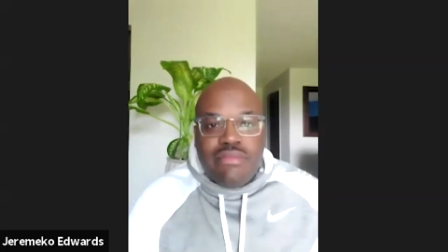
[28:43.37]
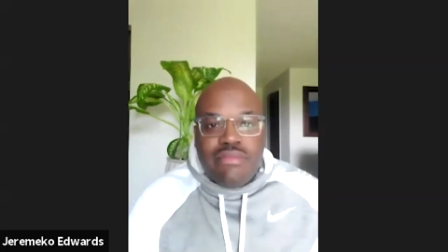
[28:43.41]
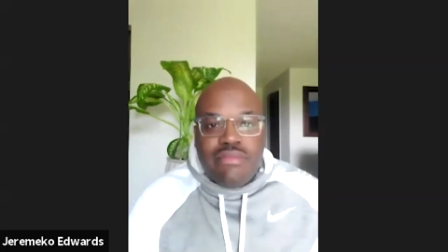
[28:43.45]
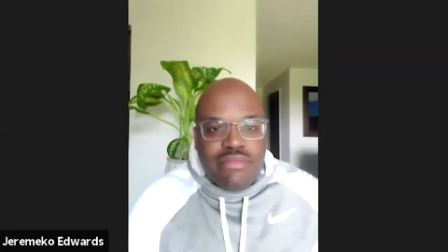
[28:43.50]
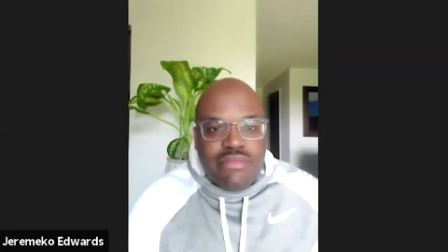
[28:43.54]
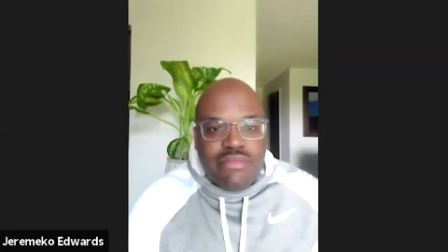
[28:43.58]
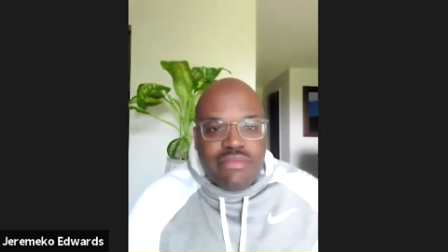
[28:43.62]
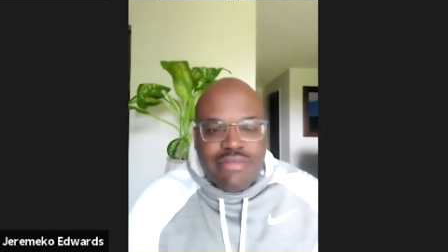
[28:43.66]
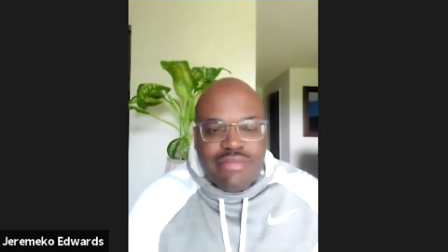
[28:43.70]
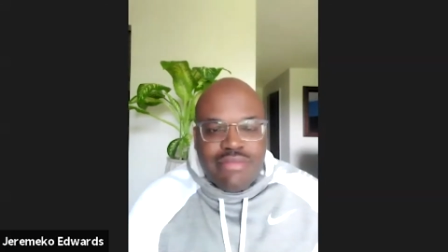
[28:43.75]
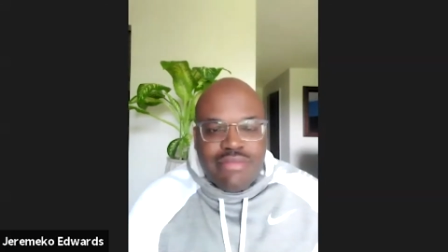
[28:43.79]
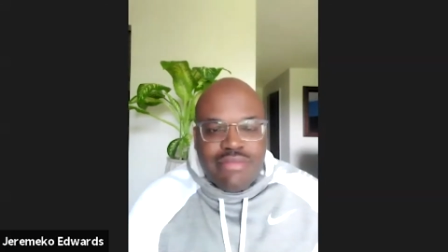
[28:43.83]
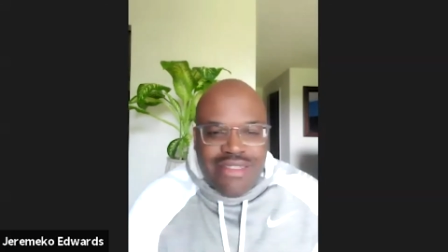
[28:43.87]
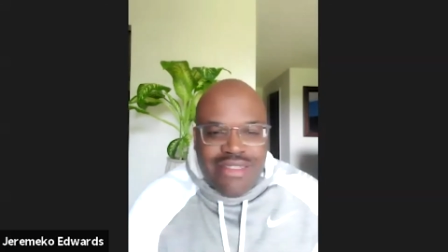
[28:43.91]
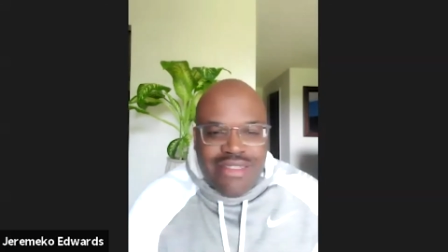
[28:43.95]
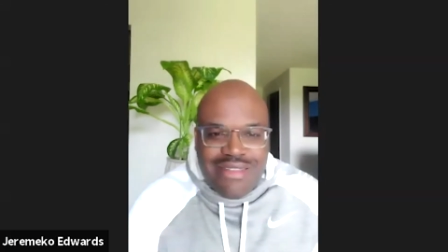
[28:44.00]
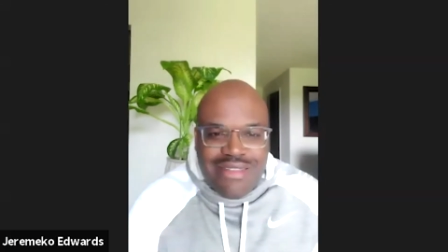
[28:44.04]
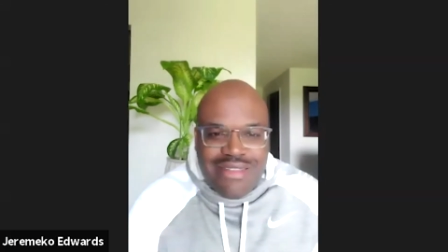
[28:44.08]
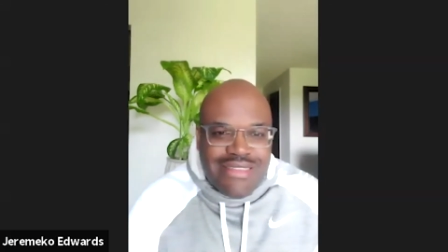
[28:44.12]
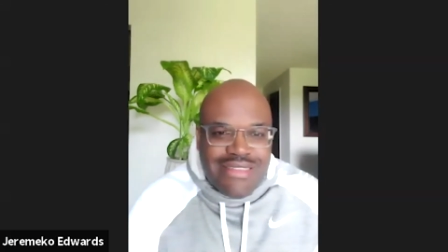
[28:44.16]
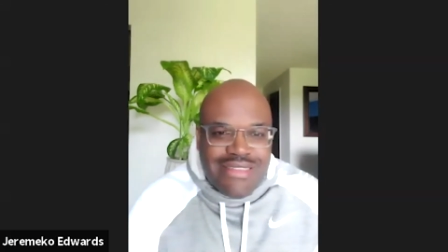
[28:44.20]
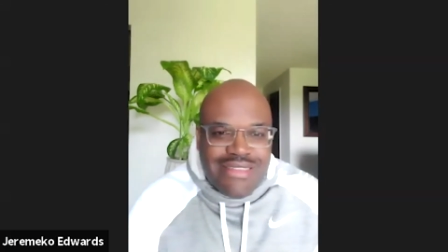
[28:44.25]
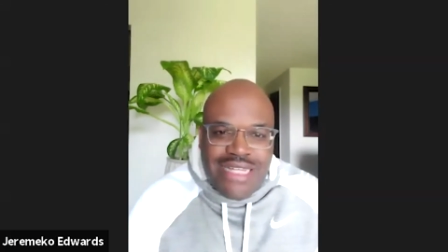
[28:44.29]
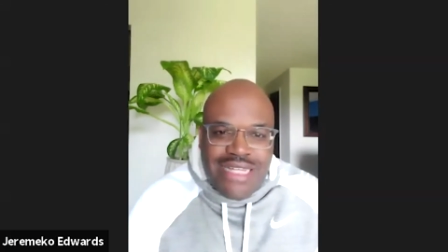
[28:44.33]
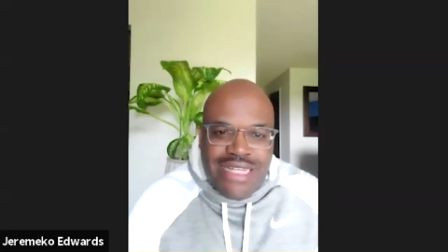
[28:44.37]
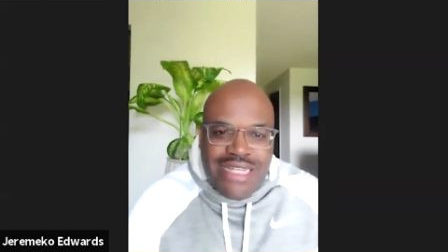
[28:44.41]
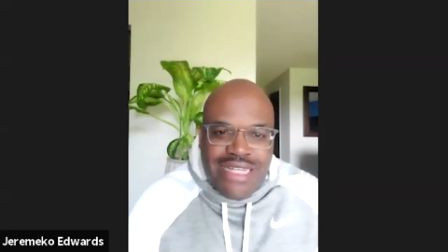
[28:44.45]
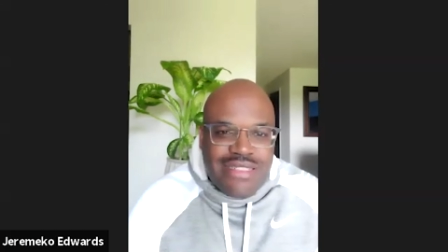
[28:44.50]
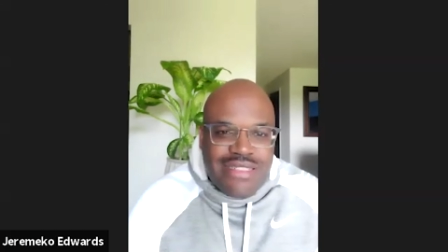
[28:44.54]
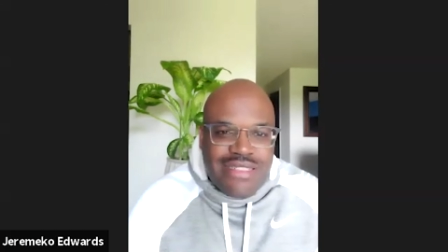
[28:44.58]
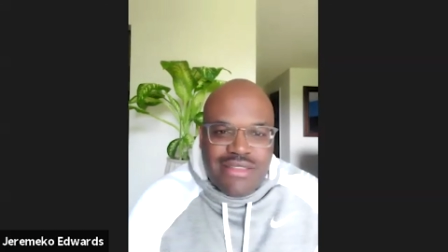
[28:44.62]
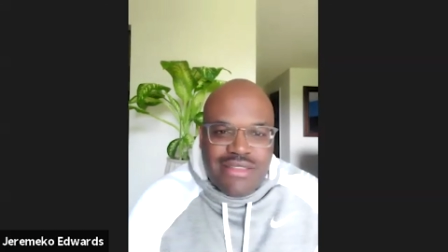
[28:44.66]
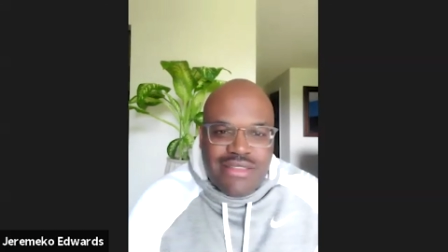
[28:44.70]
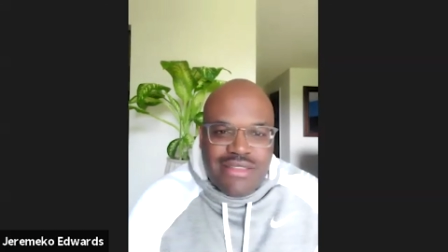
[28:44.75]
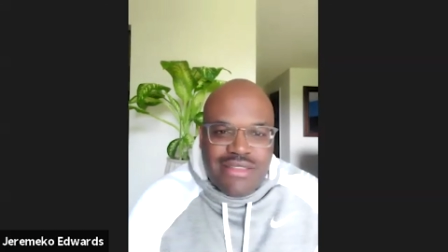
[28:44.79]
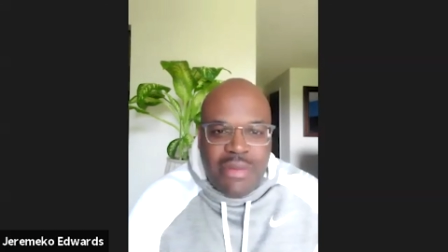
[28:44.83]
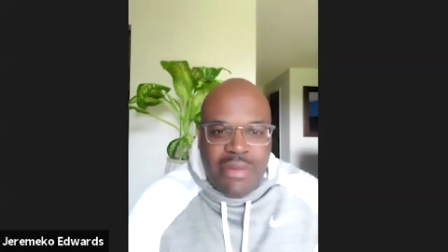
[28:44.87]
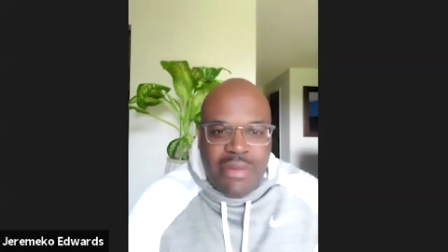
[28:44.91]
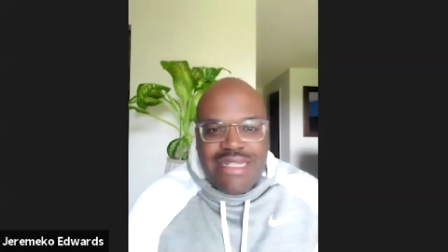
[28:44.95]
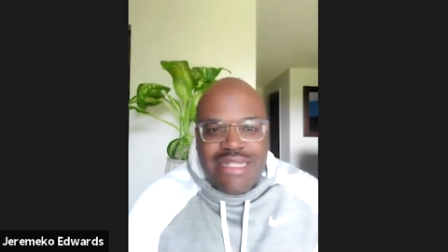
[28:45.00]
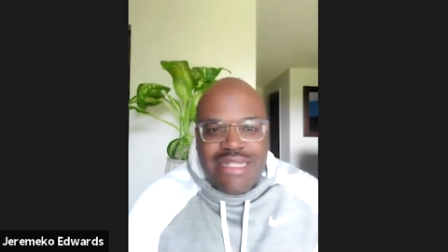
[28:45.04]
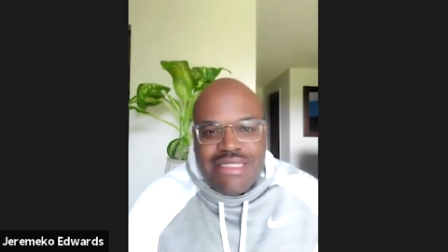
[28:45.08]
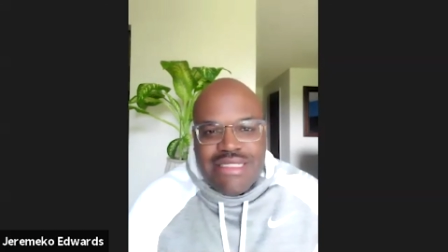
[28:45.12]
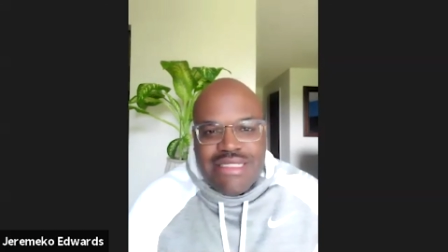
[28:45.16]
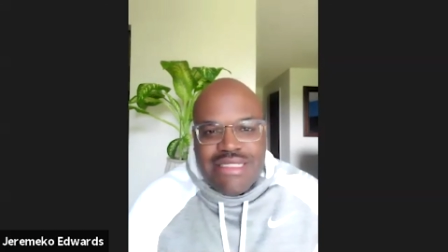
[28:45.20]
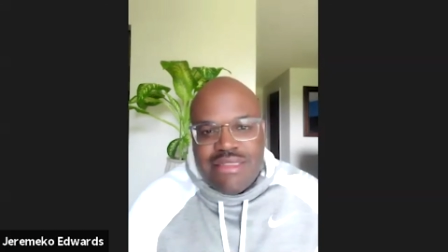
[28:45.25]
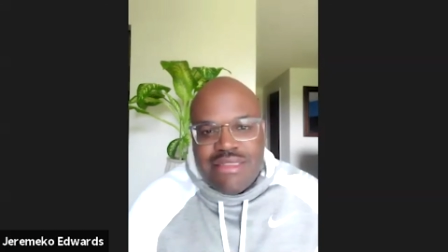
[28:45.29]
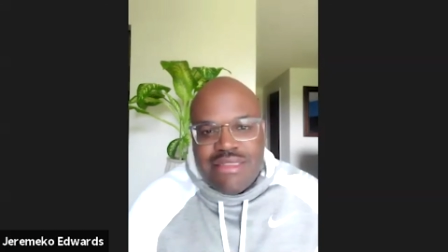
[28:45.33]
Like, that's, I mean, that's just
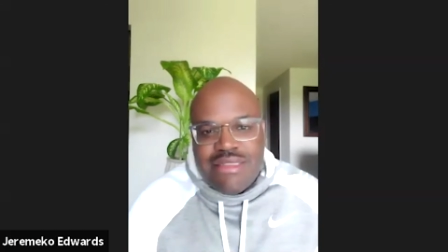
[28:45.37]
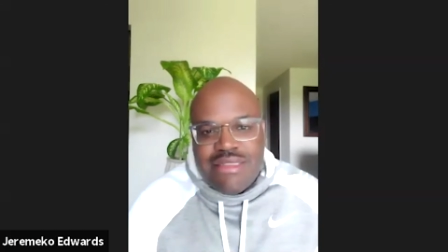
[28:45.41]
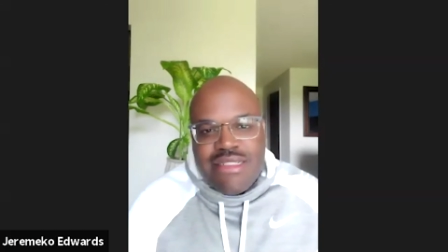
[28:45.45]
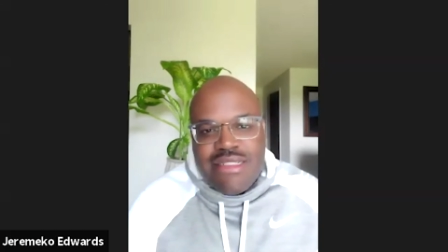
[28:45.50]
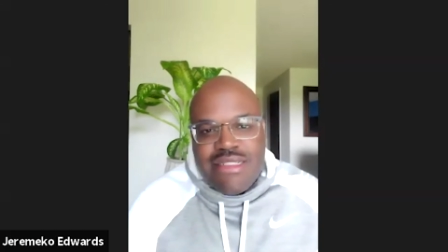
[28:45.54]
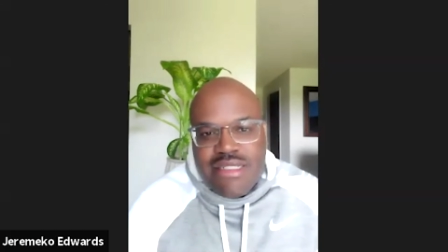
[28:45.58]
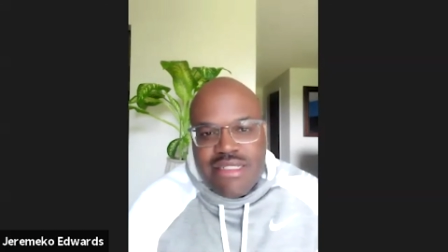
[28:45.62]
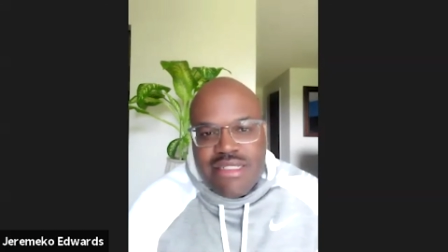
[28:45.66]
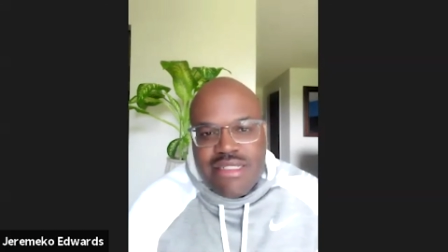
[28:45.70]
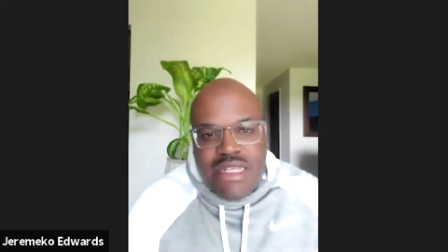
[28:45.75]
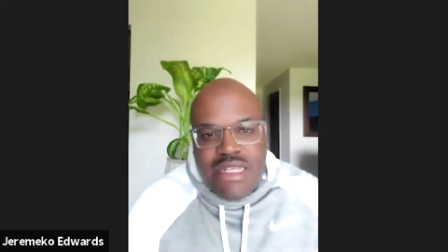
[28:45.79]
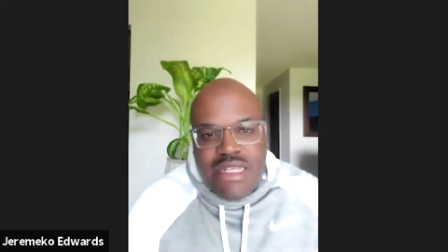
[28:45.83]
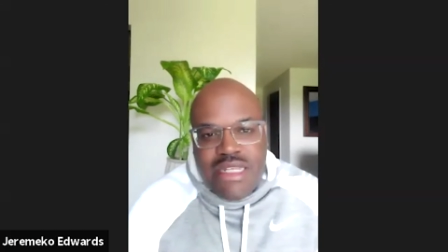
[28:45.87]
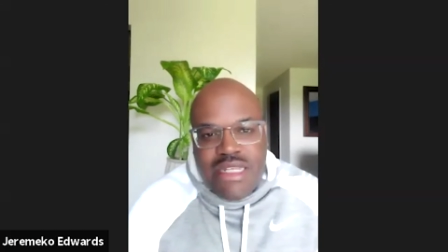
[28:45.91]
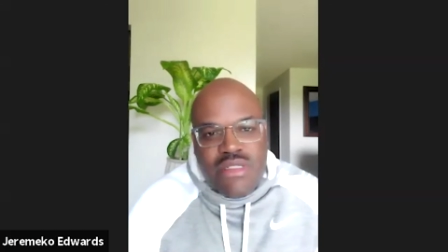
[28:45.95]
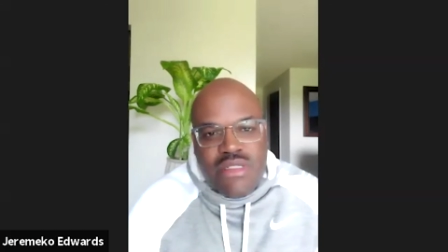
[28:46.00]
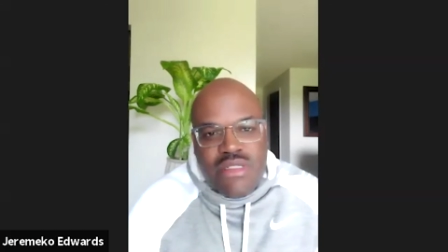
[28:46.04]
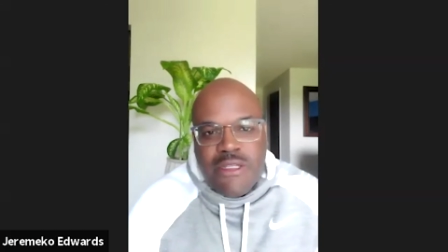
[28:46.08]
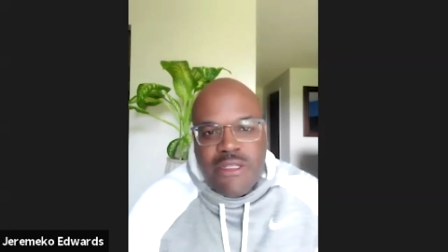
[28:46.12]
that's just salesy.